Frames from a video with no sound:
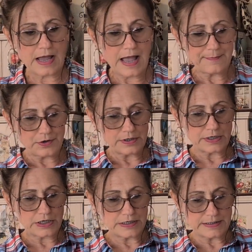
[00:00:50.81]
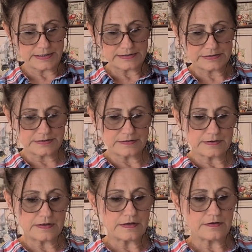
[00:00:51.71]
I'm going to cut
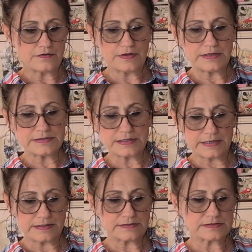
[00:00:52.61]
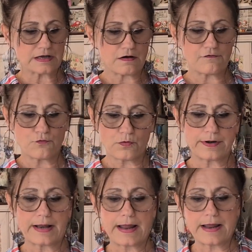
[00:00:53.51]
these ends off where
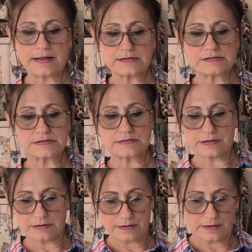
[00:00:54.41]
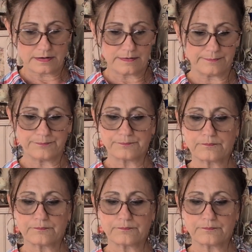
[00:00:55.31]
it has the, I'm